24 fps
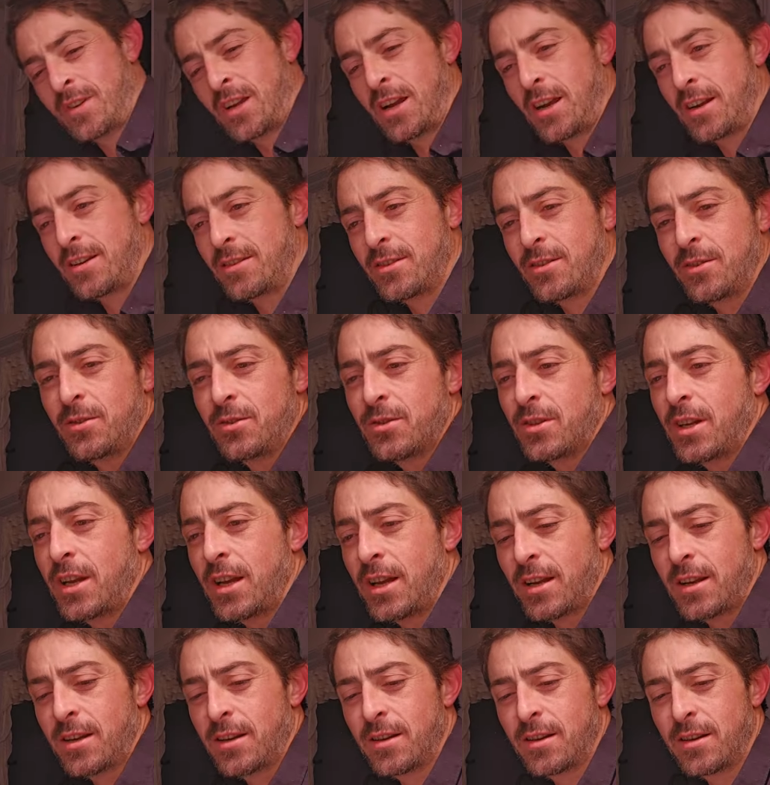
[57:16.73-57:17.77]
Alright, 200K.
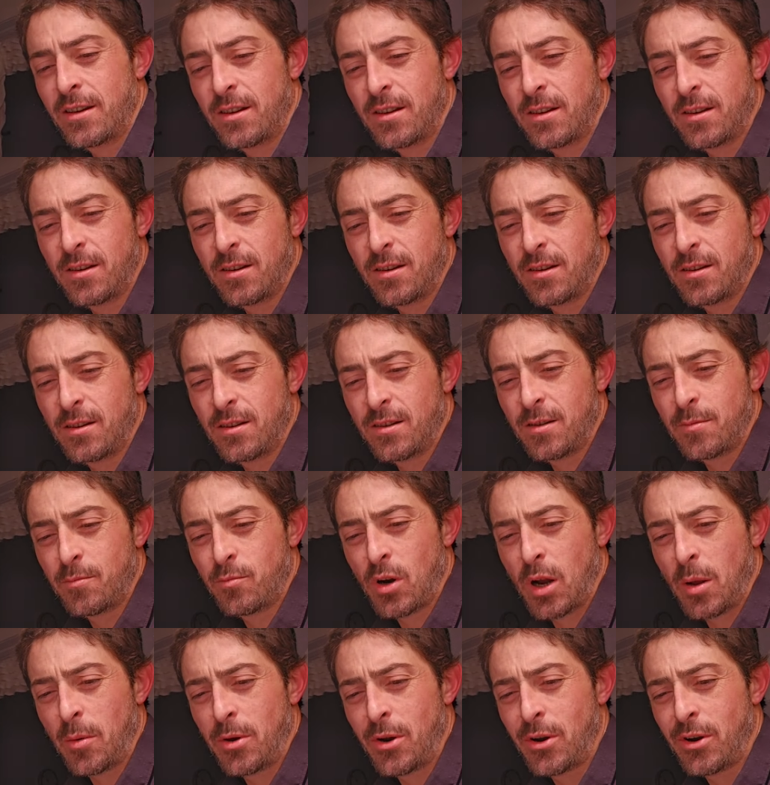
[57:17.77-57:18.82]

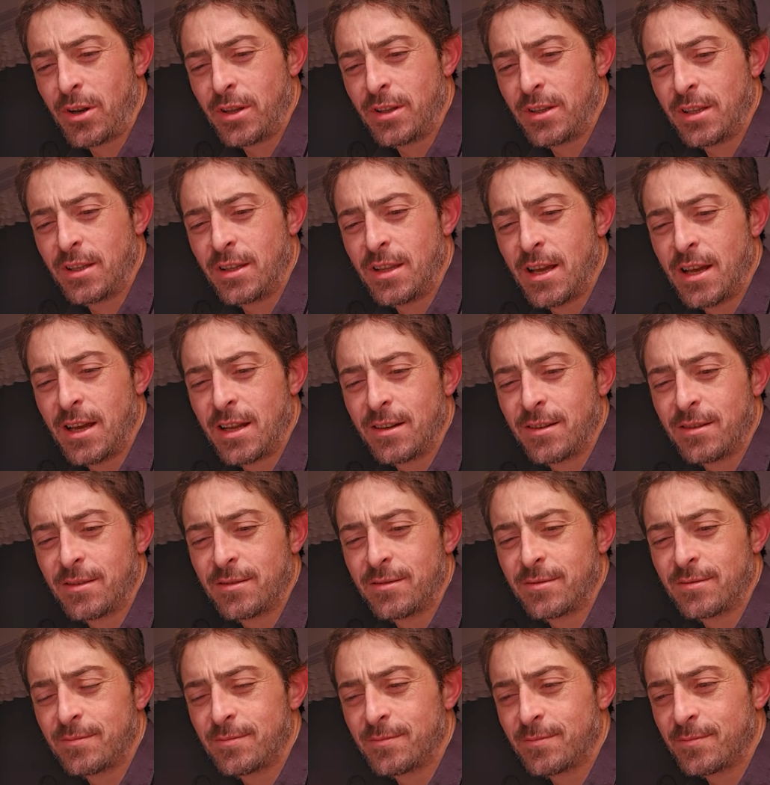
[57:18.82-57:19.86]
Probably already did that.
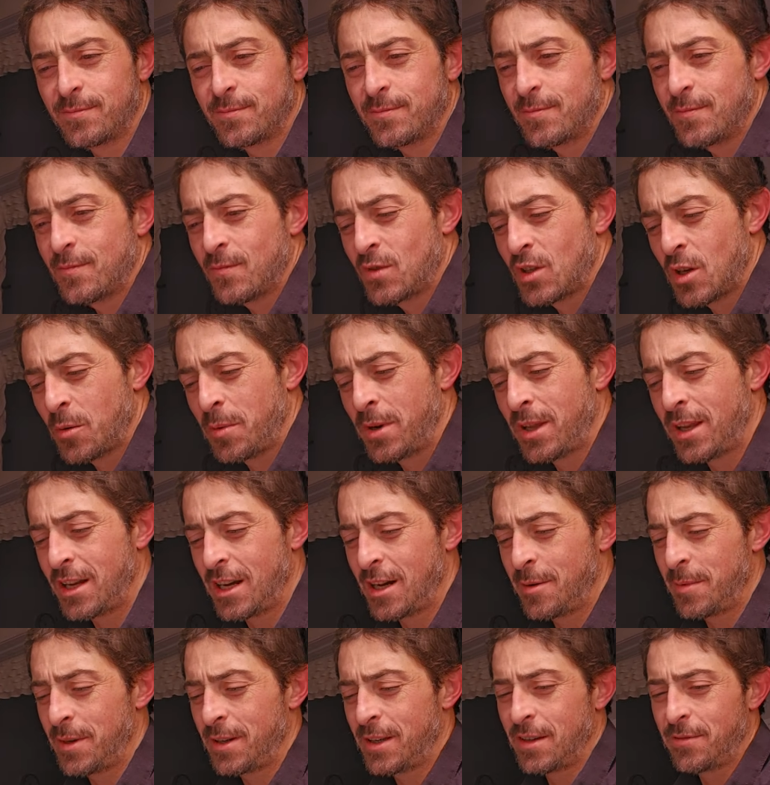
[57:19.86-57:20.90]
Somebody
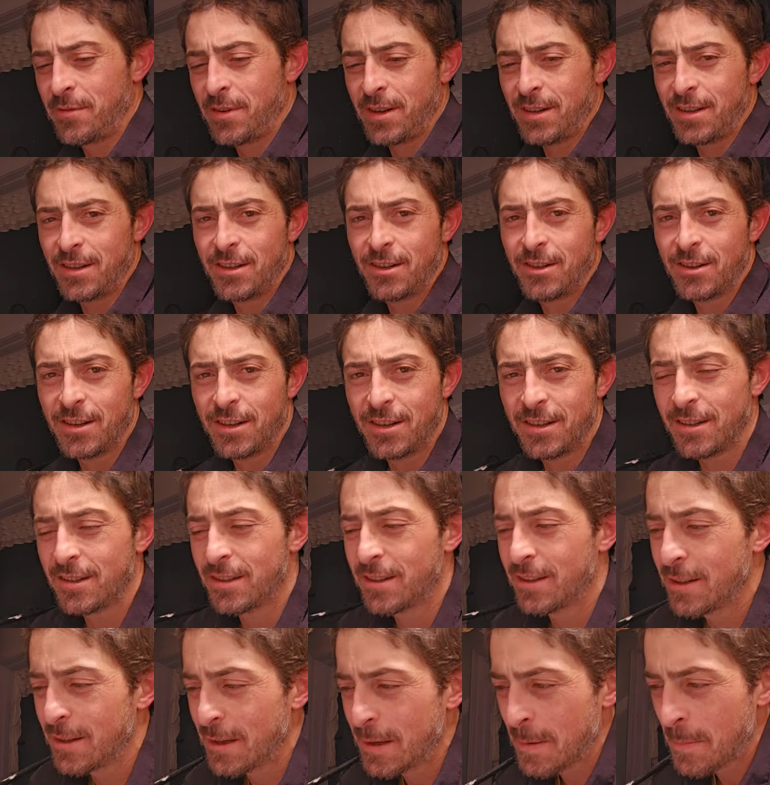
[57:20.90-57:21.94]
comment if I did or didn't.
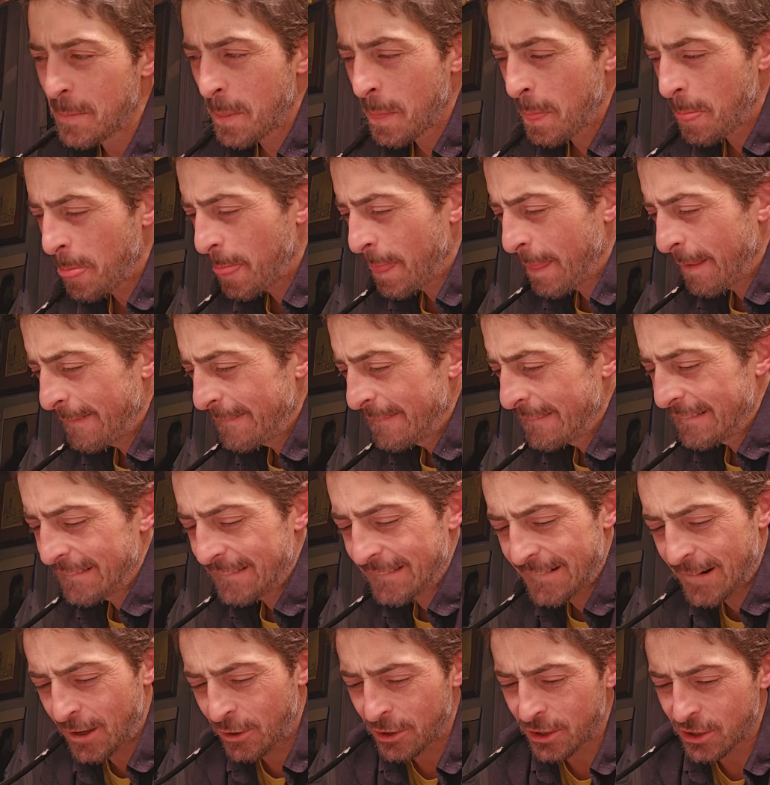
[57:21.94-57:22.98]

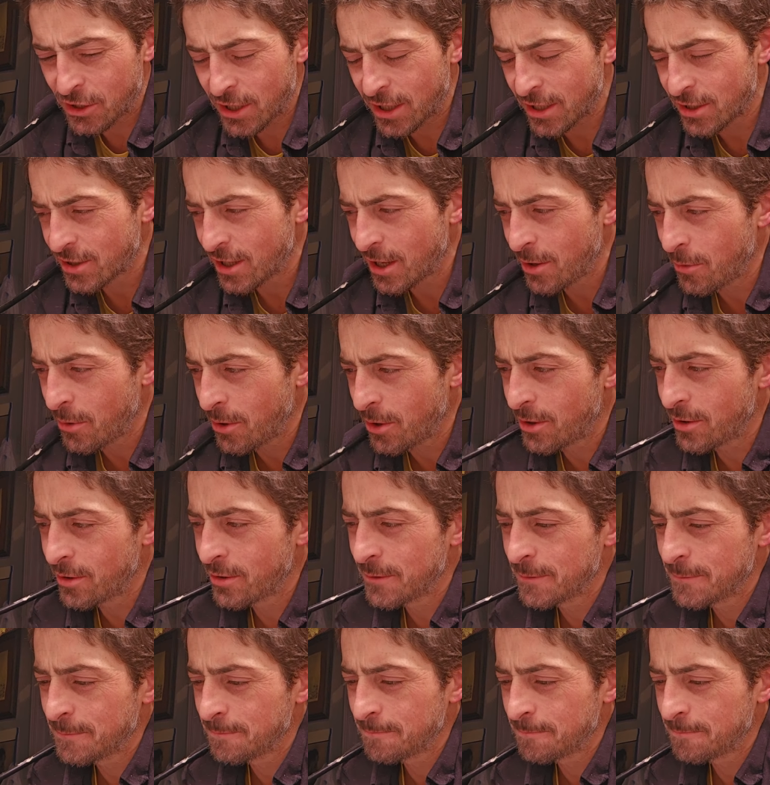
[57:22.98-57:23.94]
I already changed that water.